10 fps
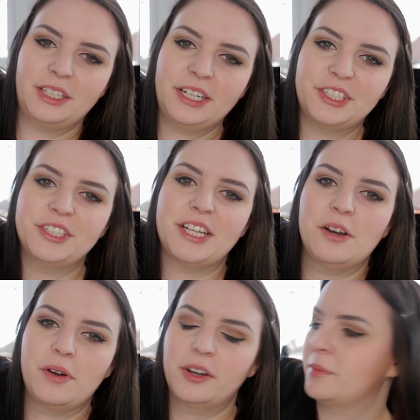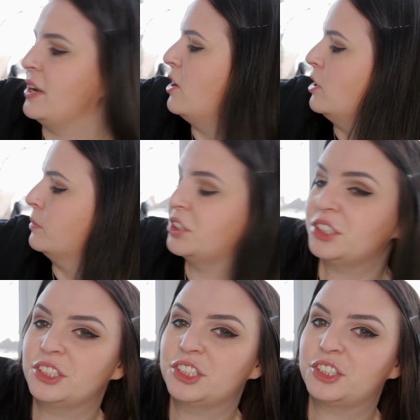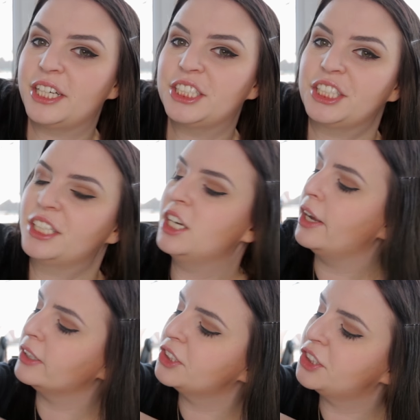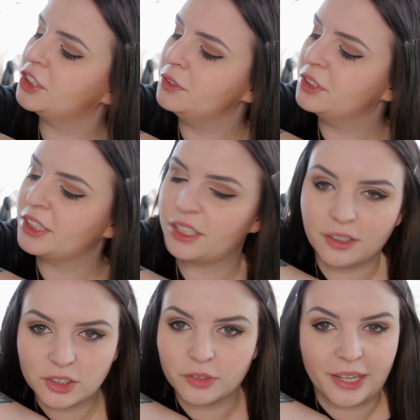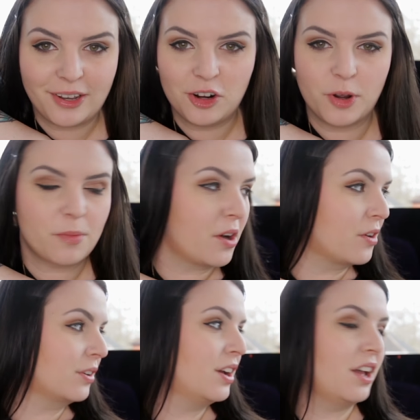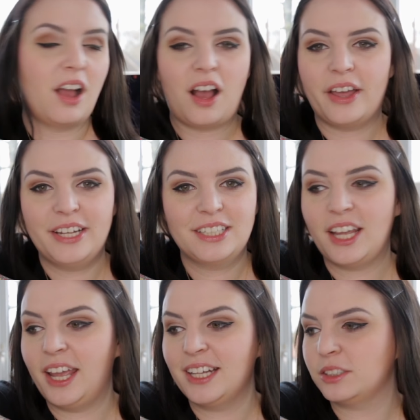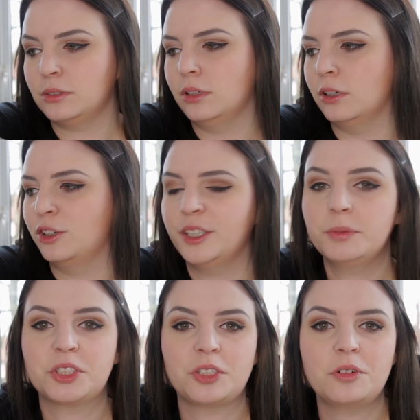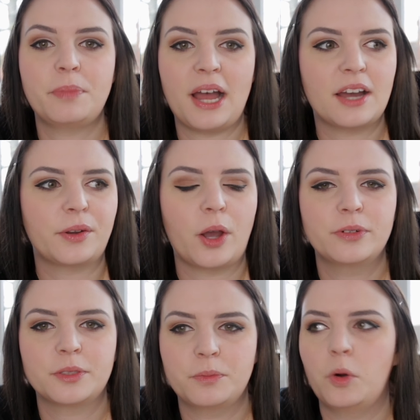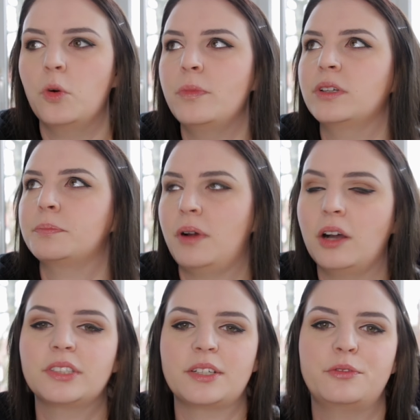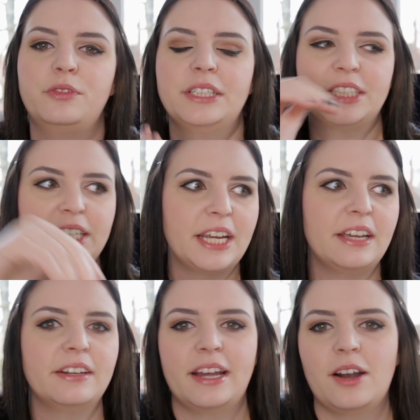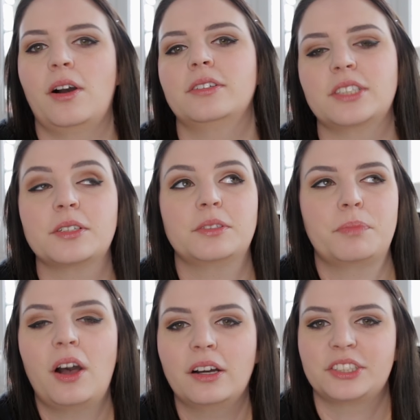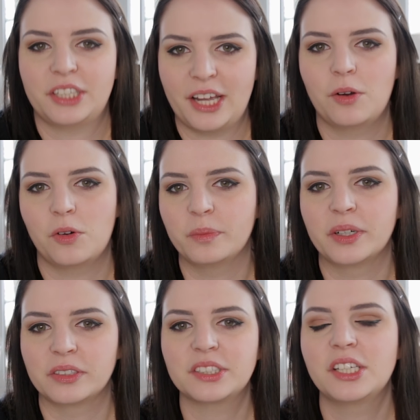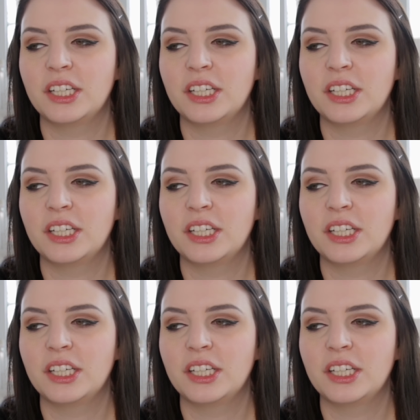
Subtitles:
kitchen towel under my arm just to stretch it. And as soon as it goes over that elbow bone, it was so bad. I was like flitting in and out. I was like passing out almost